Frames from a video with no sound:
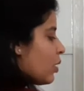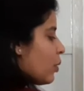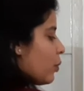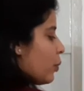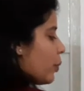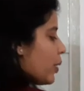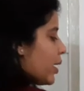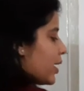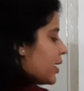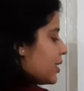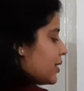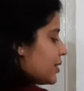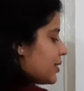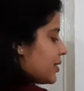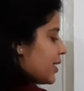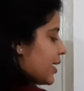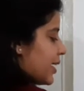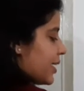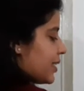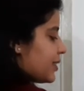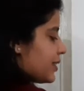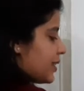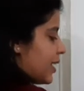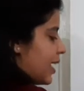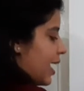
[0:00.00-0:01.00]
where it
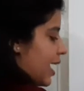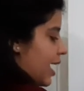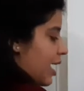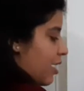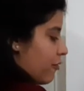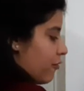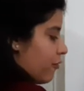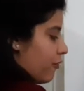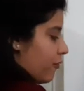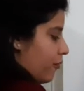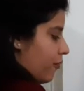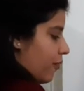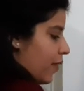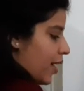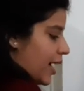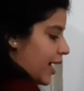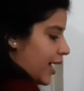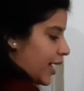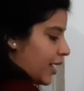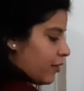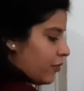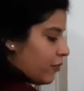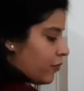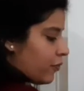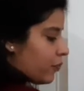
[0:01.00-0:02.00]
says
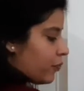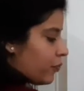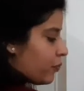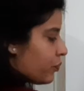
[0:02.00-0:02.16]
A5